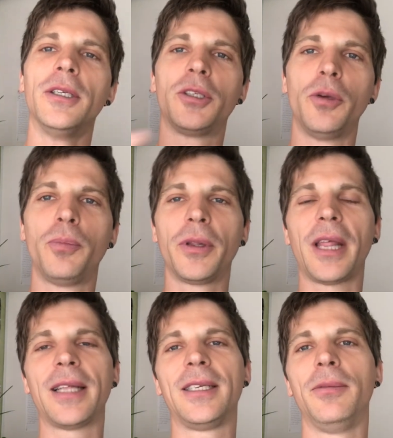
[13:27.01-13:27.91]
So you put
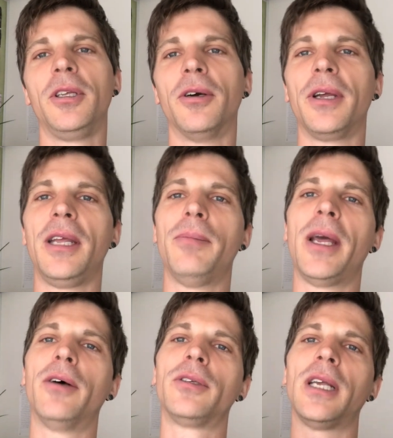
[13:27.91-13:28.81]
that in your
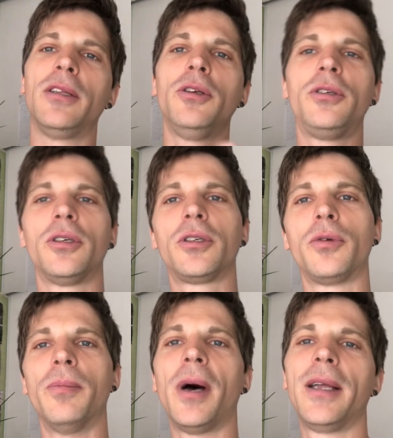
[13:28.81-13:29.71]
emails and you just
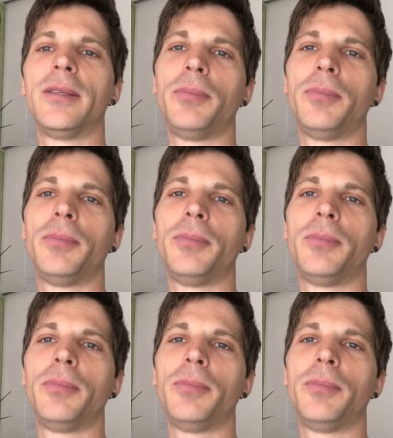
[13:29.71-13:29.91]
remind